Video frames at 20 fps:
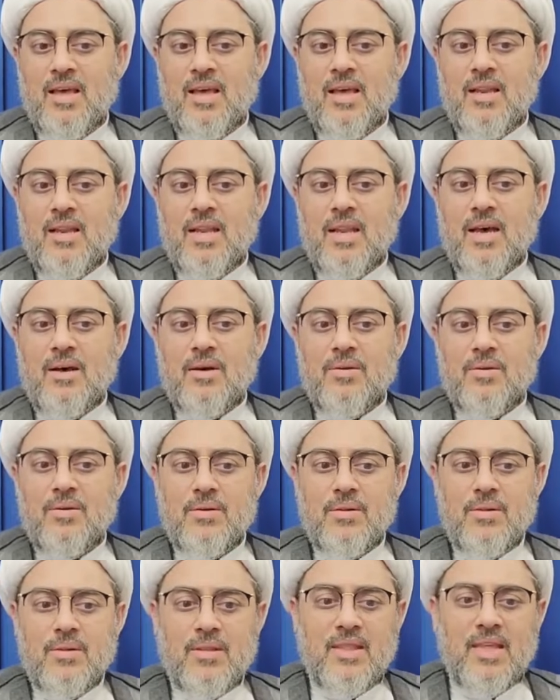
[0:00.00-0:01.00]
Now,
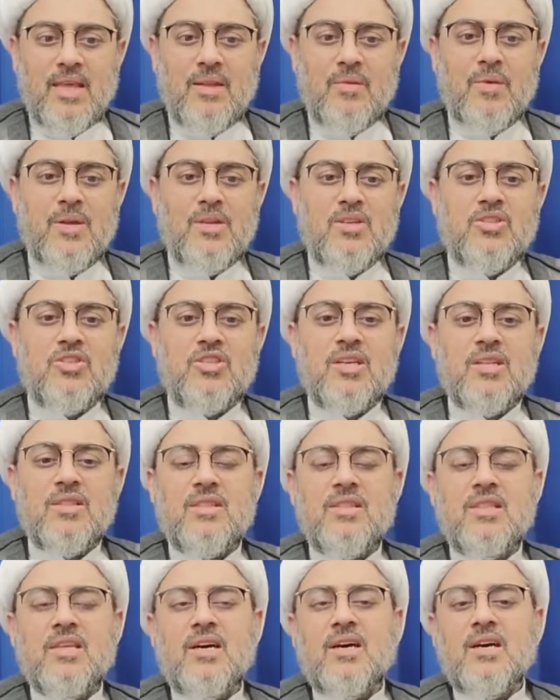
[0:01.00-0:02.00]
then when
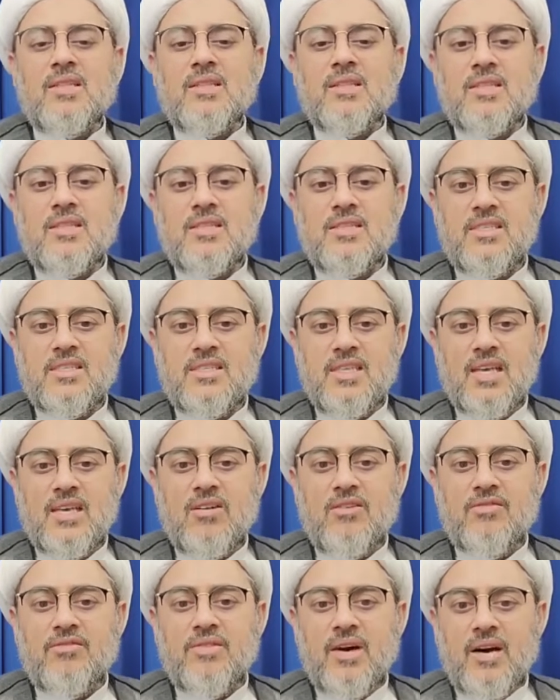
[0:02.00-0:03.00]
Shaddad, son
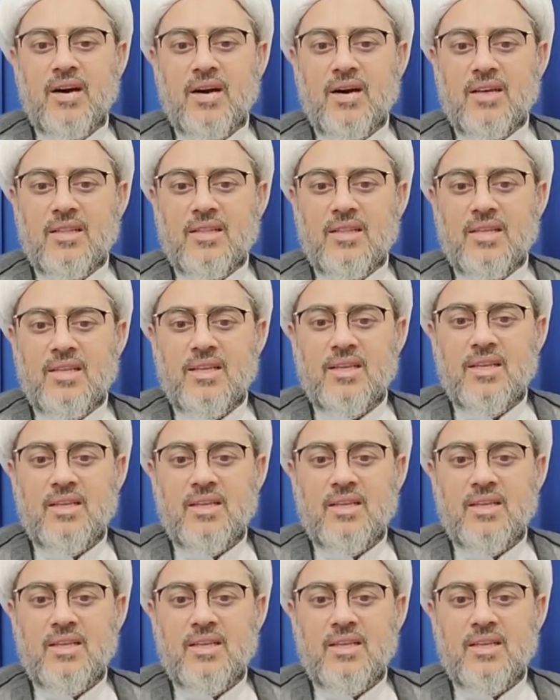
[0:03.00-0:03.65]
of Aad,